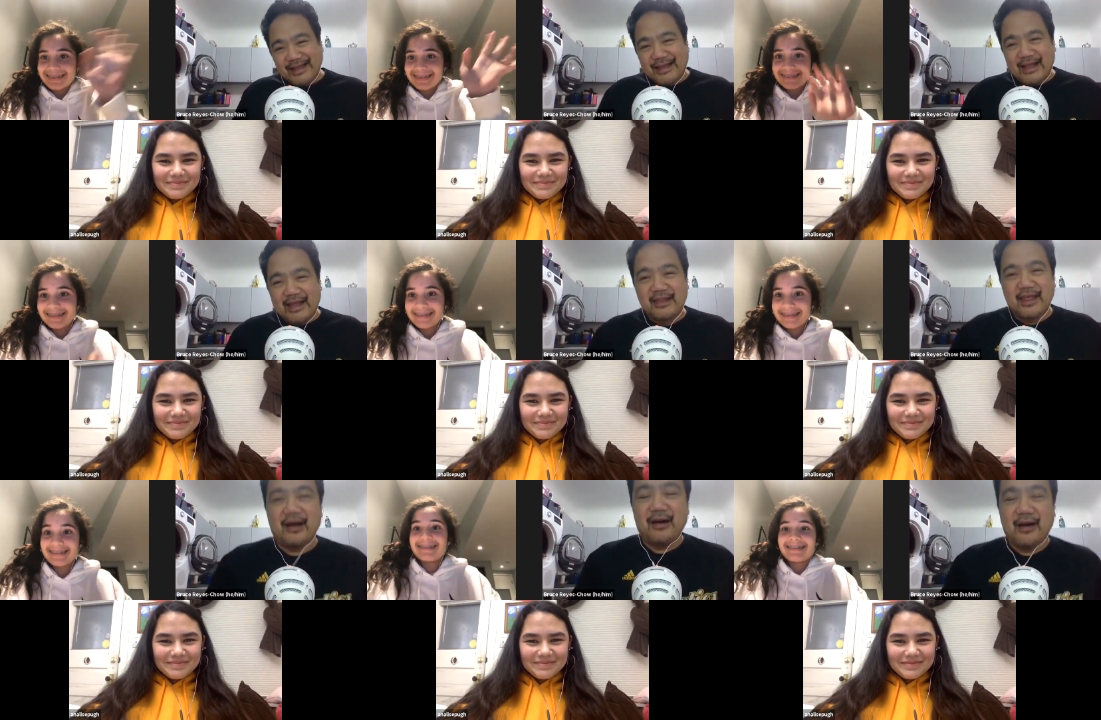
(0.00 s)
Speaker 1: And
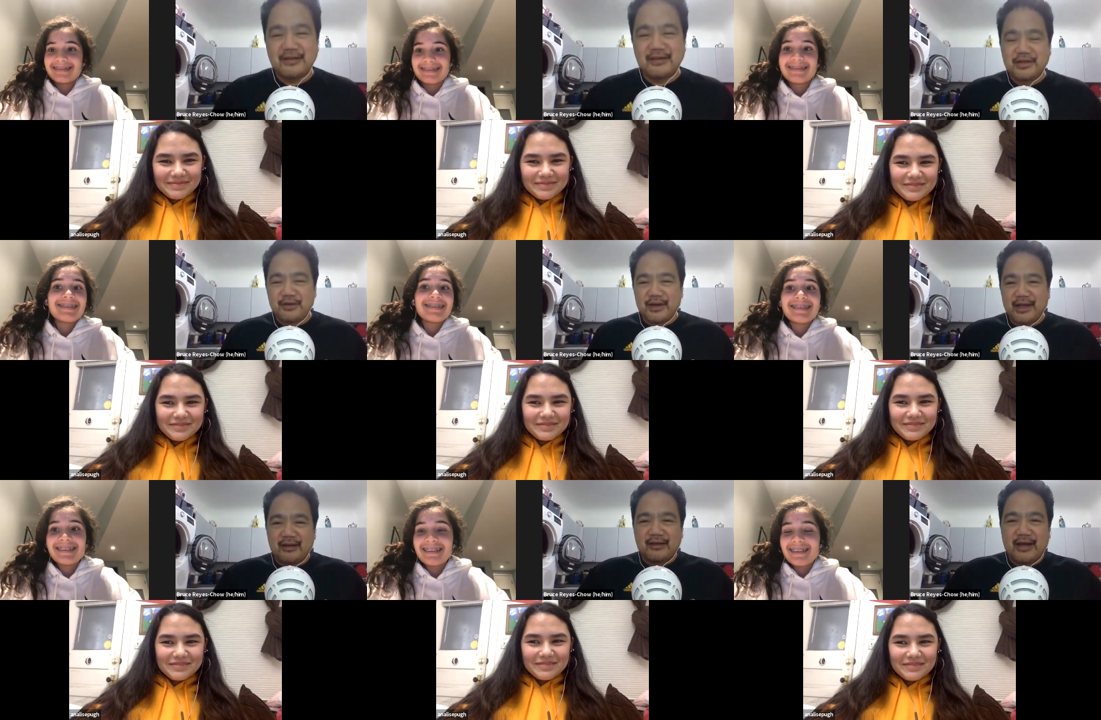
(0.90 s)
they are
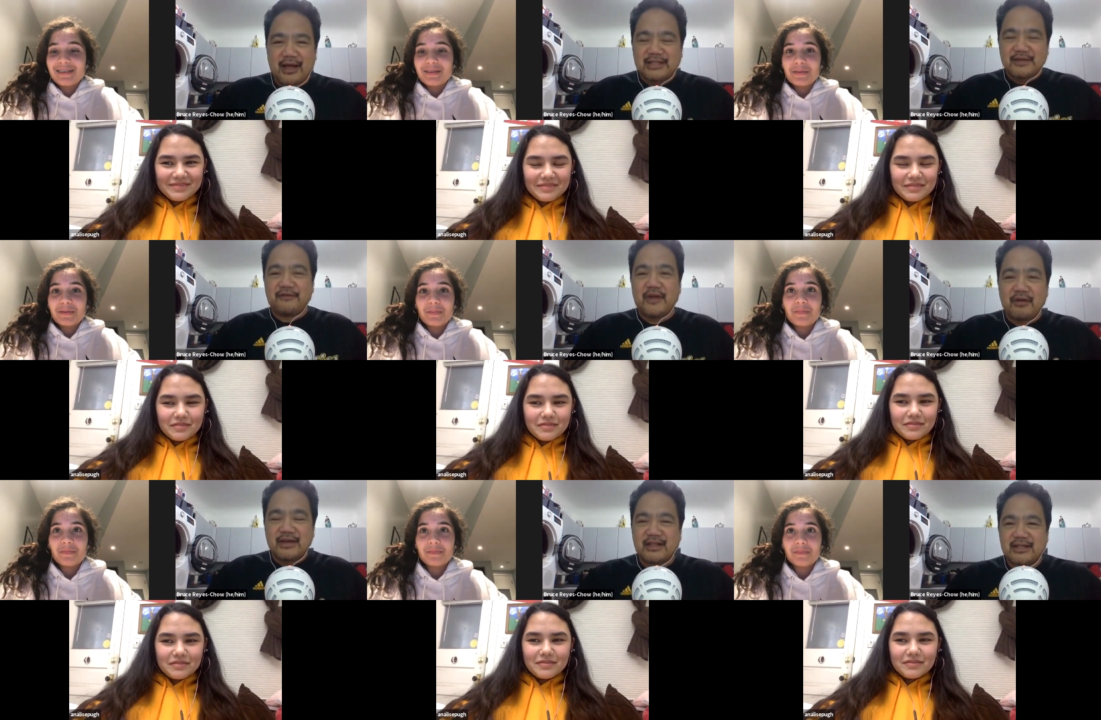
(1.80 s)
doing some
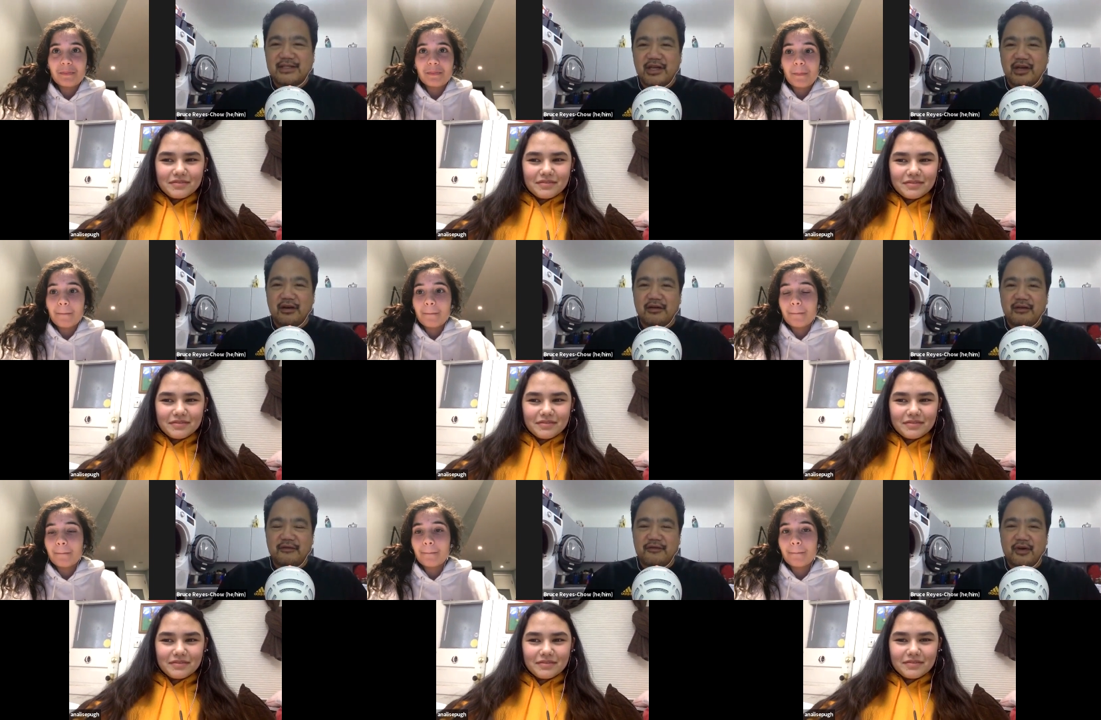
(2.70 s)
fundraising this year
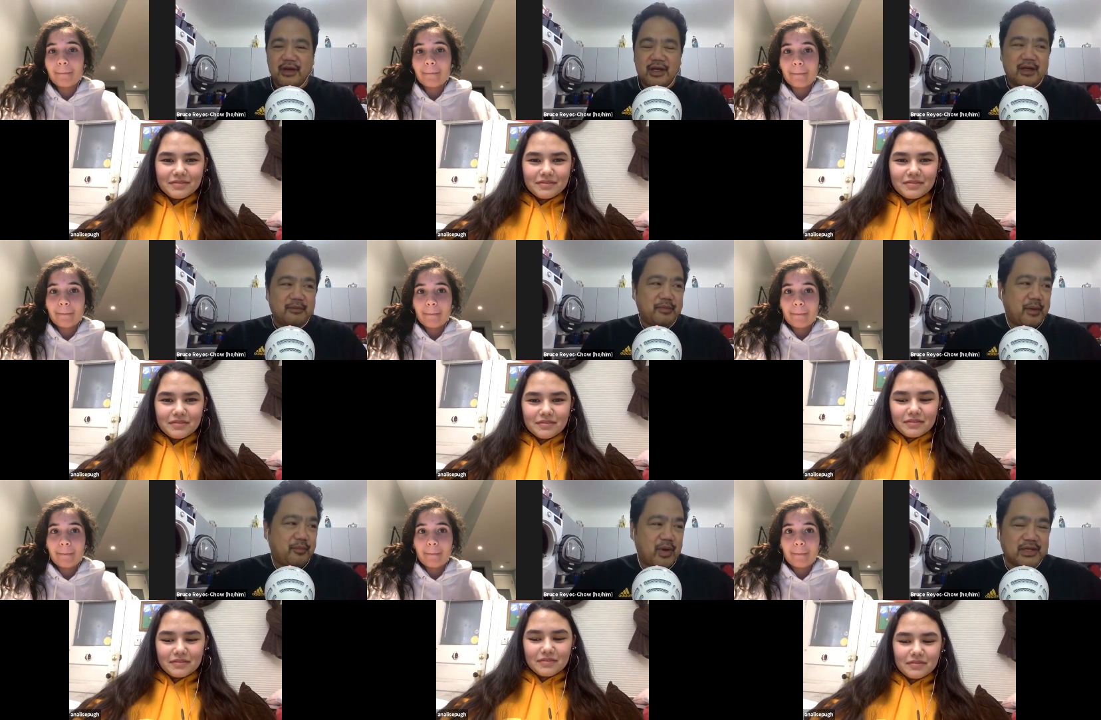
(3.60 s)
for a
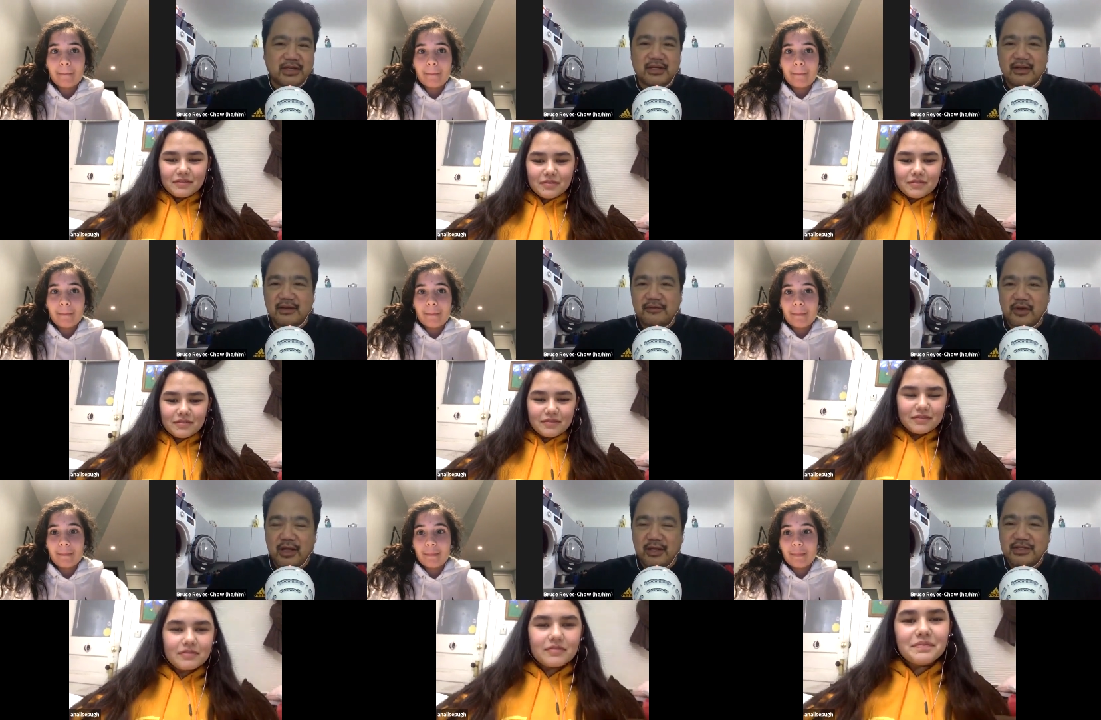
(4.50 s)
project
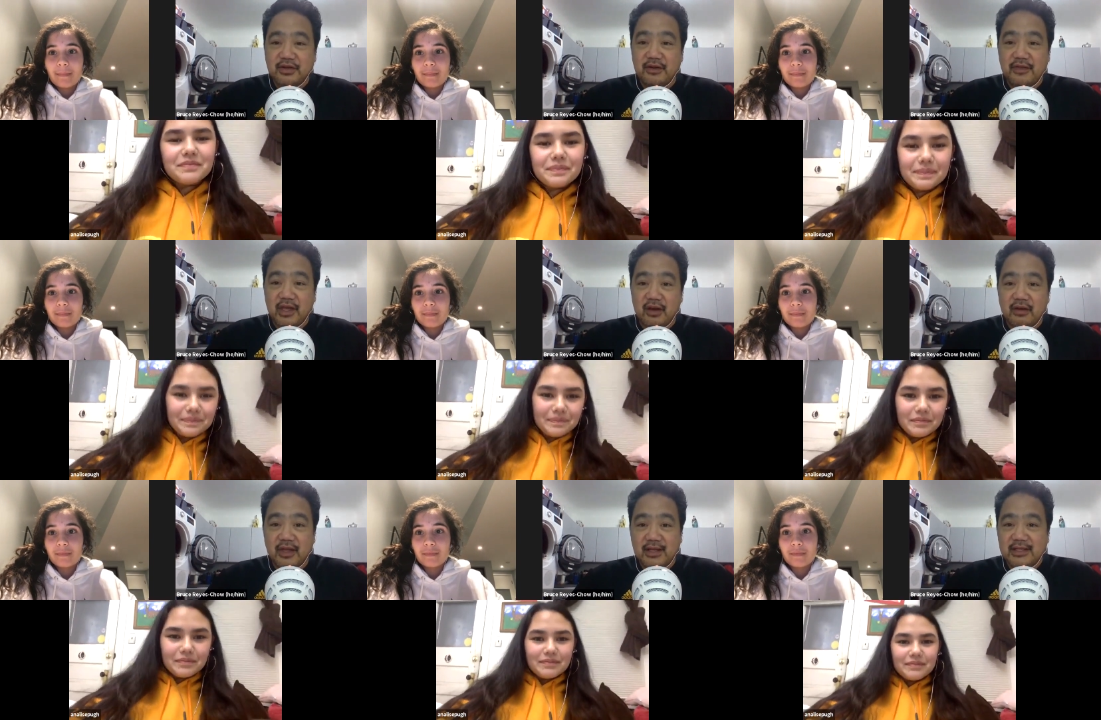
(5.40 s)
called Student of the Year
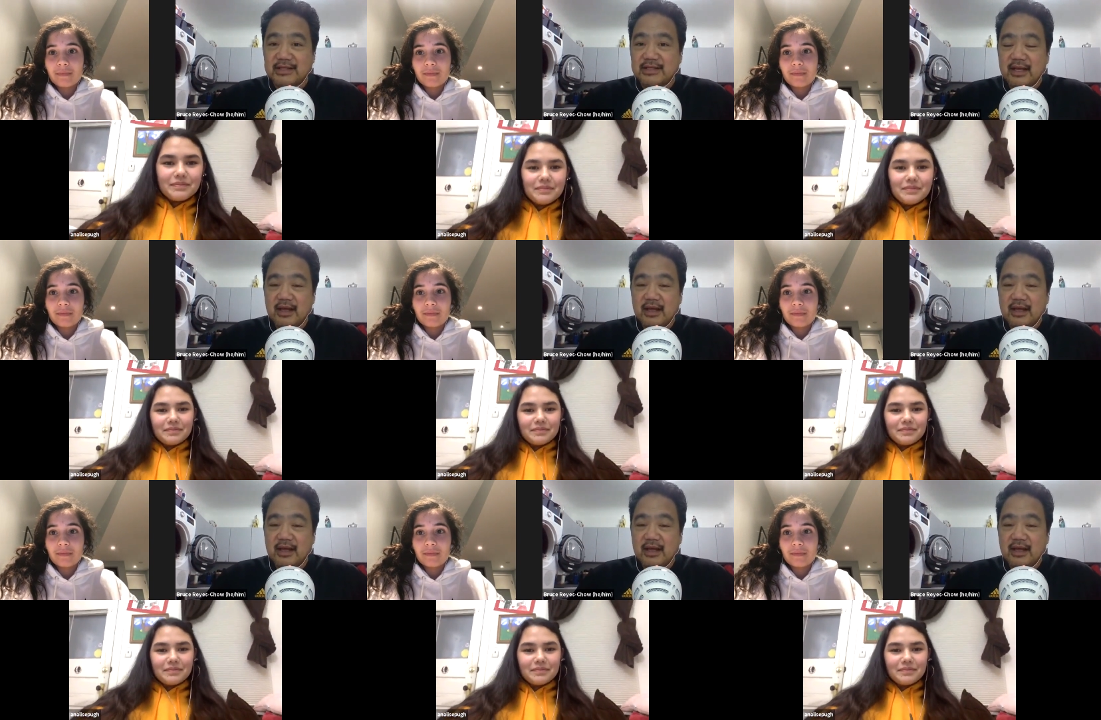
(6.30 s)
that is